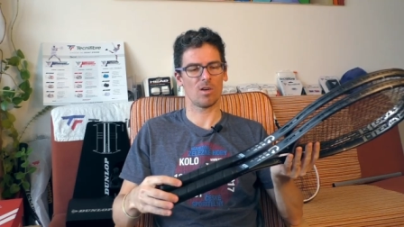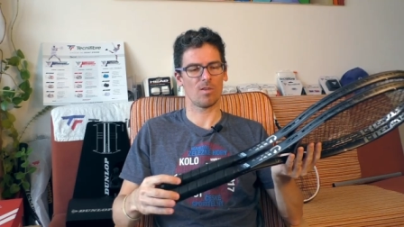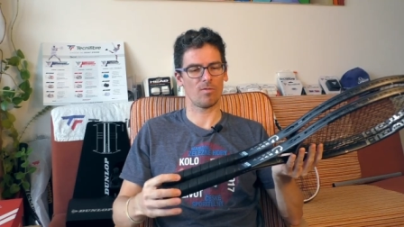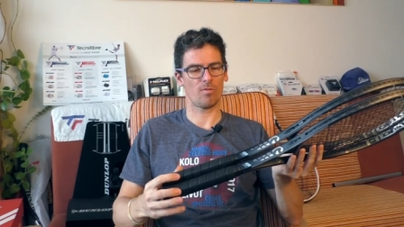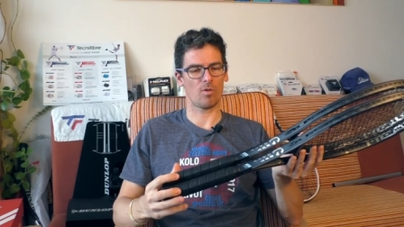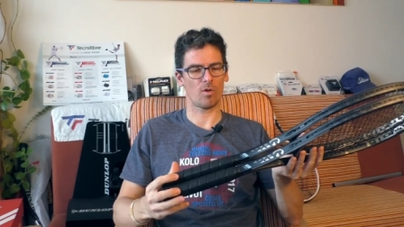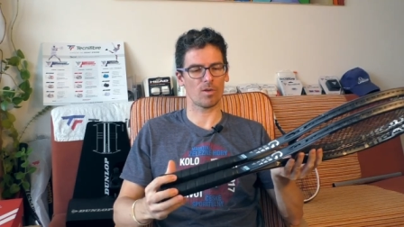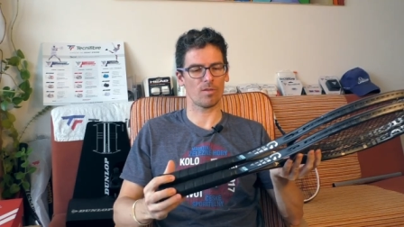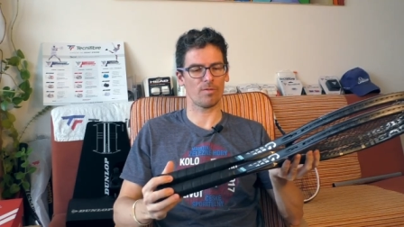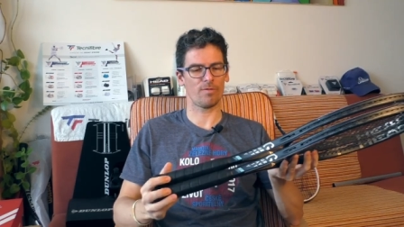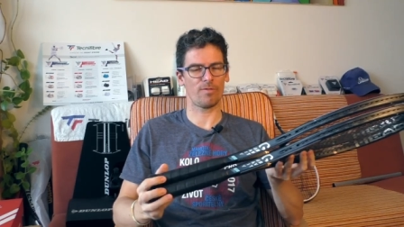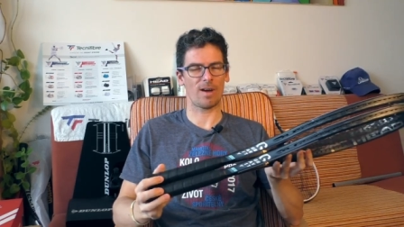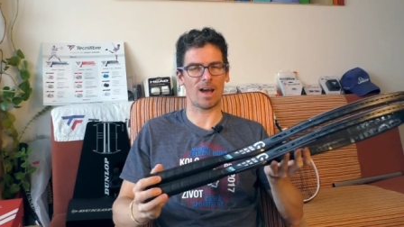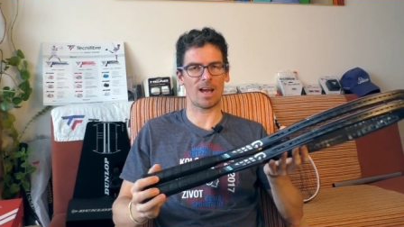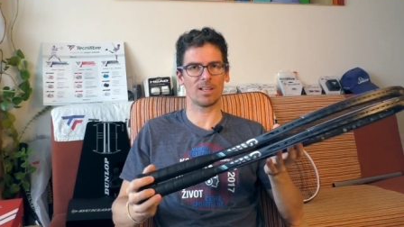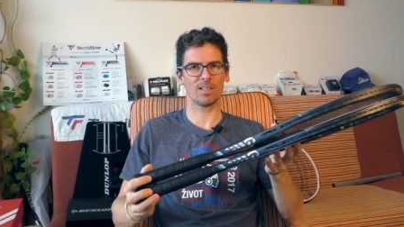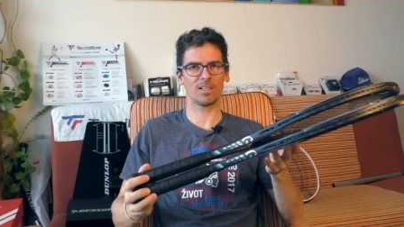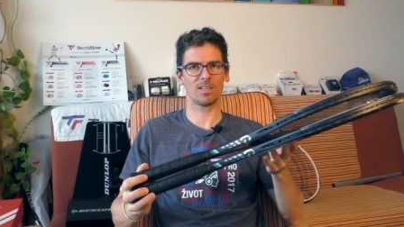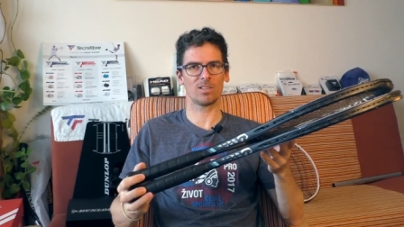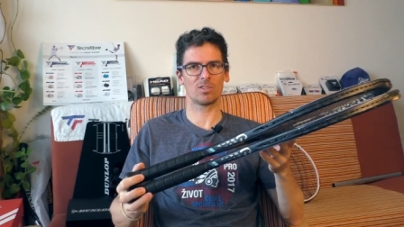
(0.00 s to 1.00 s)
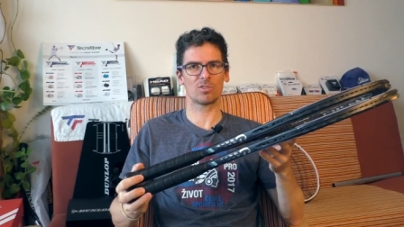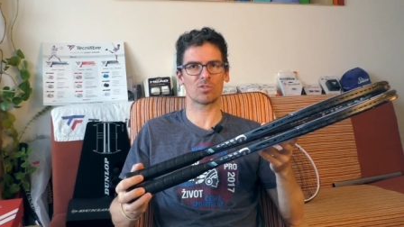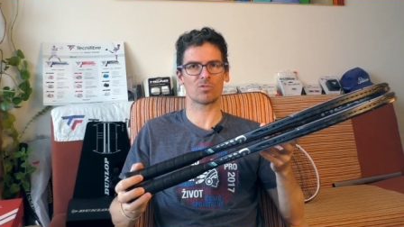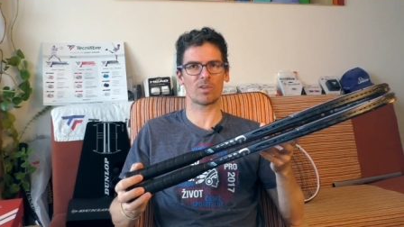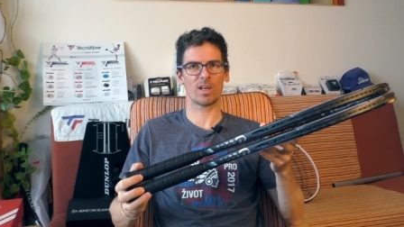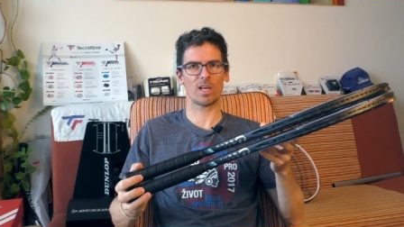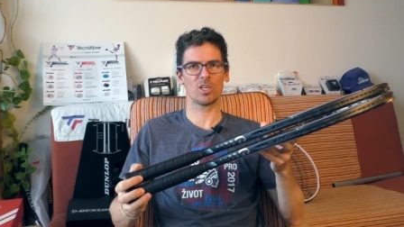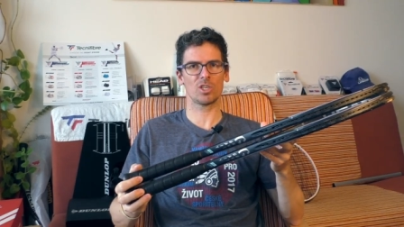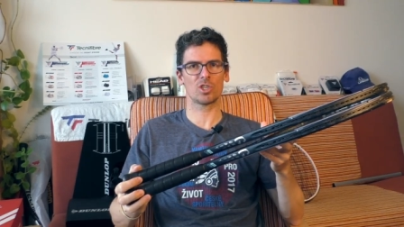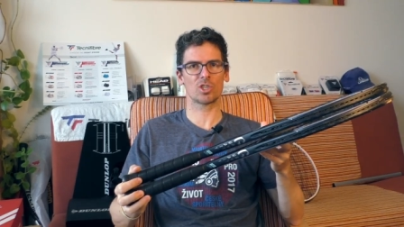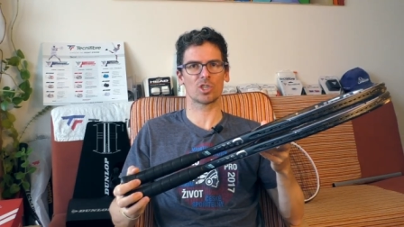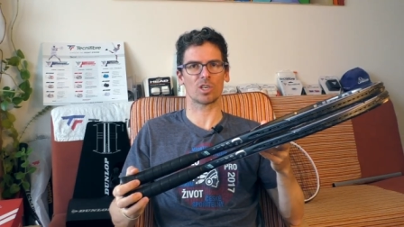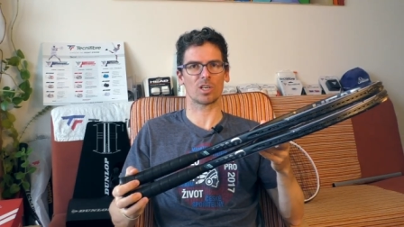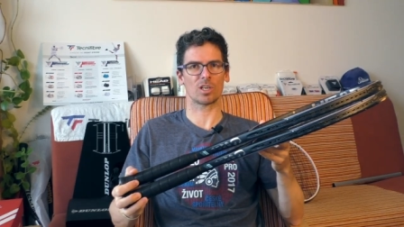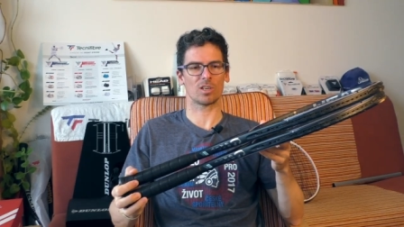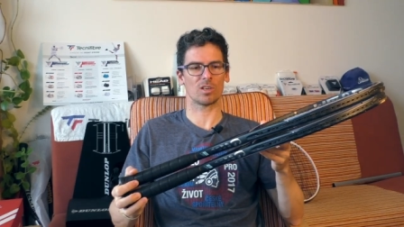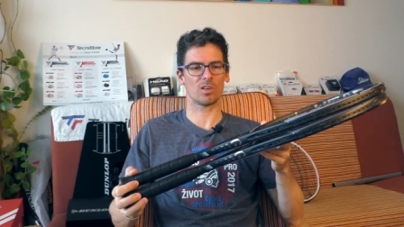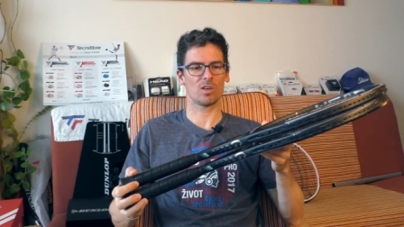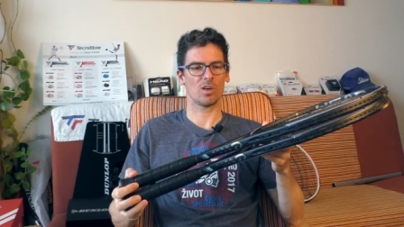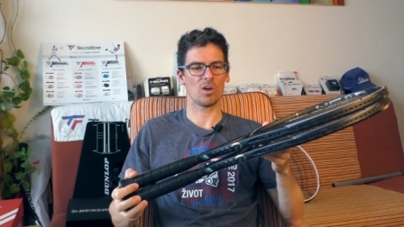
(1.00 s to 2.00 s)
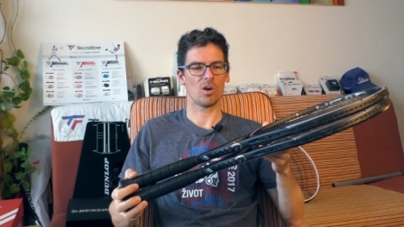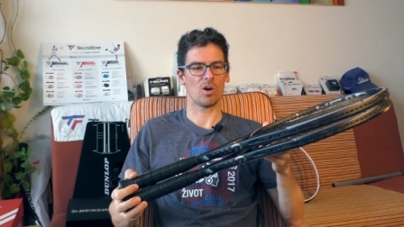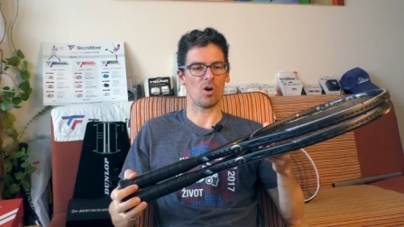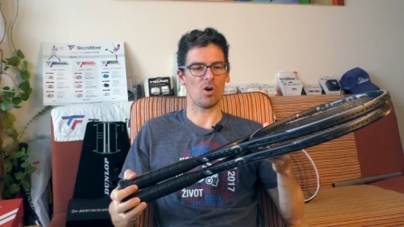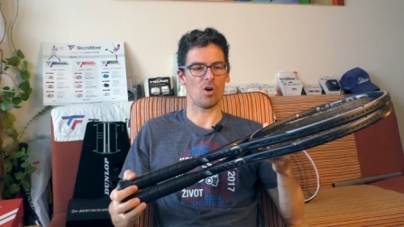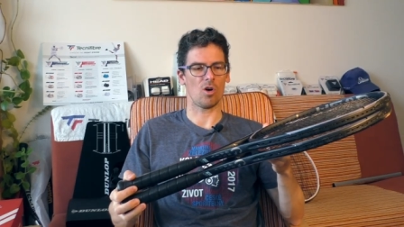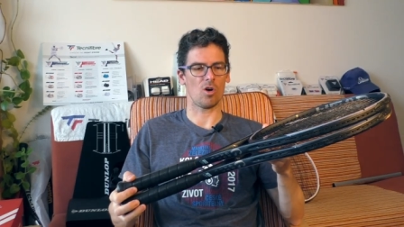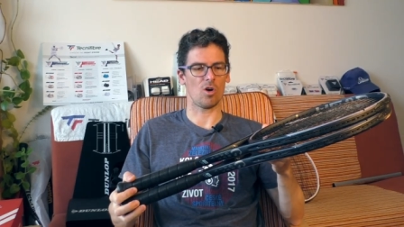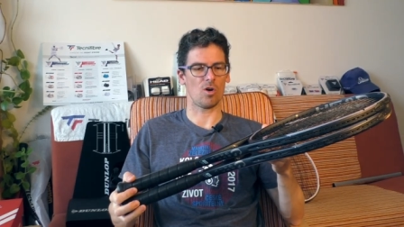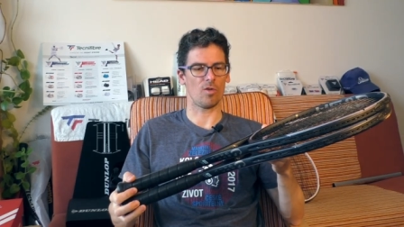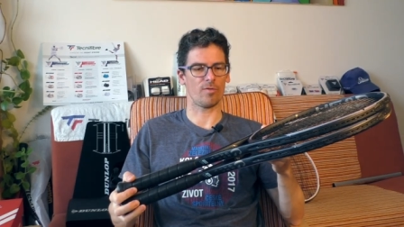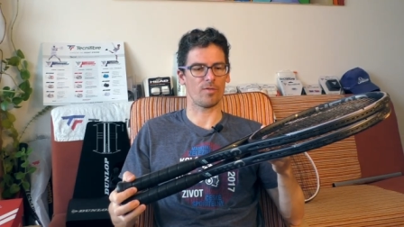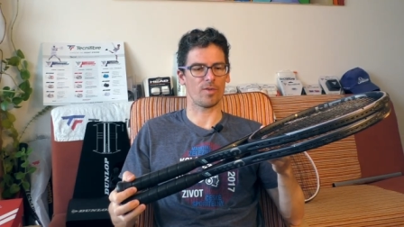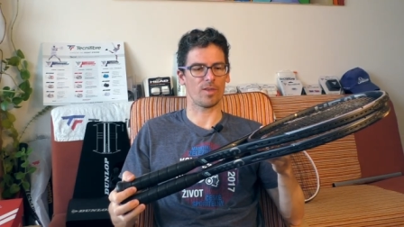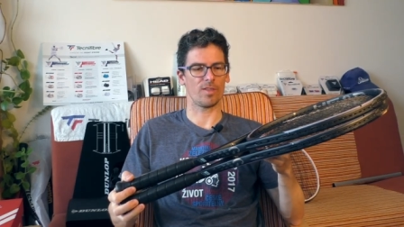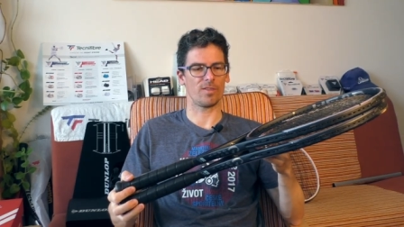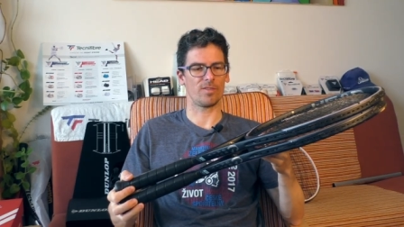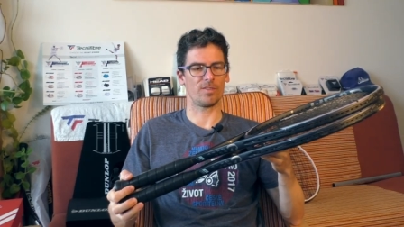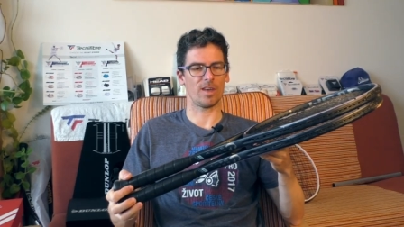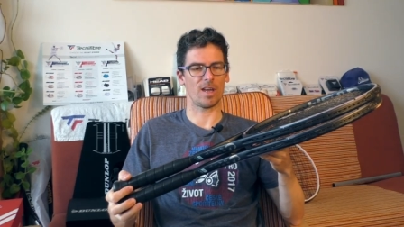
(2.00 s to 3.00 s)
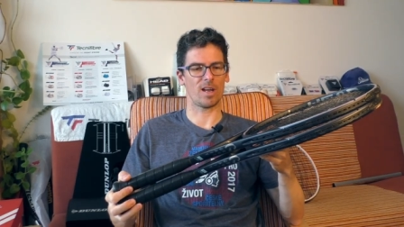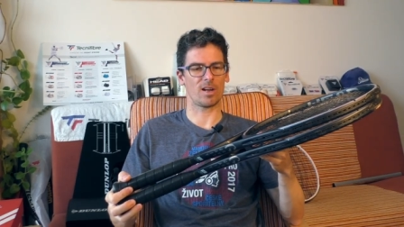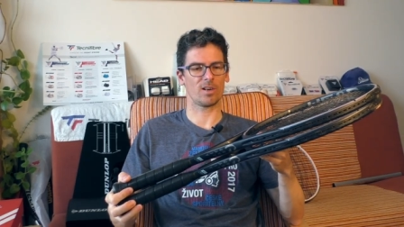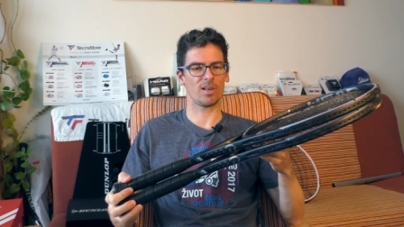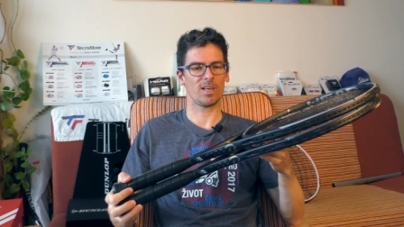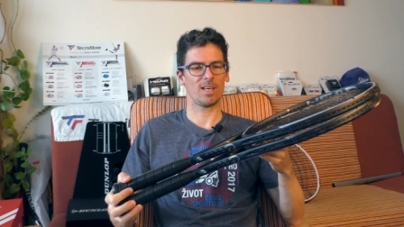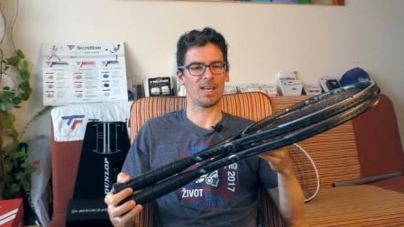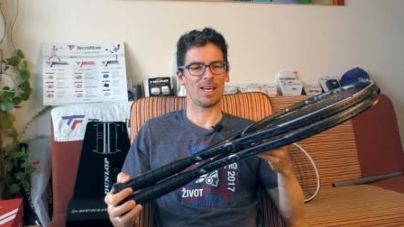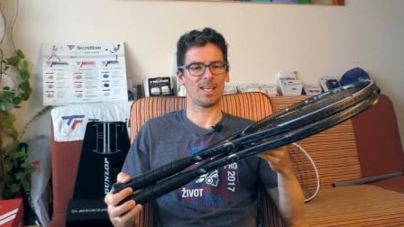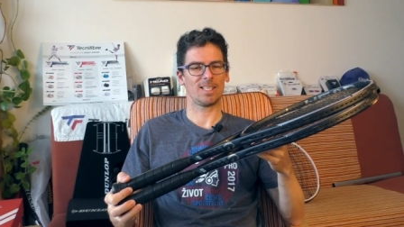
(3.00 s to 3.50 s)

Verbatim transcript: for the final iteration of their